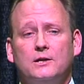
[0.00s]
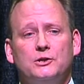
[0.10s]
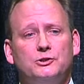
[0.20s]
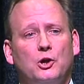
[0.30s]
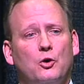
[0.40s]

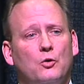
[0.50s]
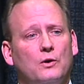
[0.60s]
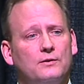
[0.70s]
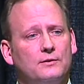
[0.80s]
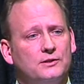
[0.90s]
So
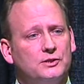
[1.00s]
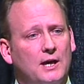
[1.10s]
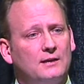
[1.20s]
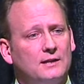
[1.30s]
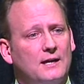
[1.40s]
the
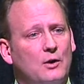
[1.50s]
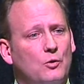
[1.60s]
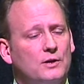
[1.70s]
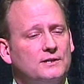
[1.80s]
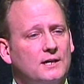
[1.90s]
second thing I
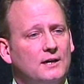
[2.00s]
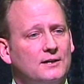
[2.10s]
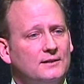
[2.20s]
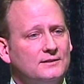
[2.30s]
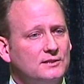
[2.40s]
wanted to tell
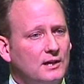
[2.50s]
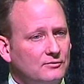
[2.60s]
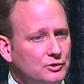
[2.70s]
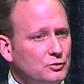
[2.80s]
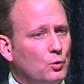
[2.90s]
you, instead
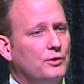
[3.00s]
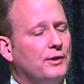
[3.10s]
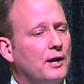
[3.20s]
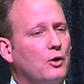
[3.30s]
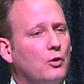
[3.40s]
of just what
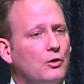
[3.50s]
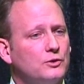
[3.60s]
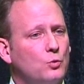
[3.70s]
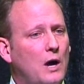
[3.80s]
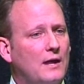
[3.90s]
they are,
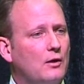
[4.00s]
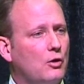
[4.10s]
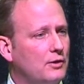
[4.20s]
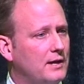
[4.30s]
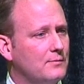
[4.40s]
is why
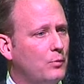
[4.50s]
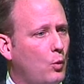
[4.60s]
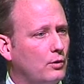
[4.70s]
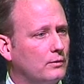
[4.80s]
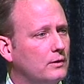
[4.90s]
are they
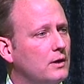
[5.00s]
important?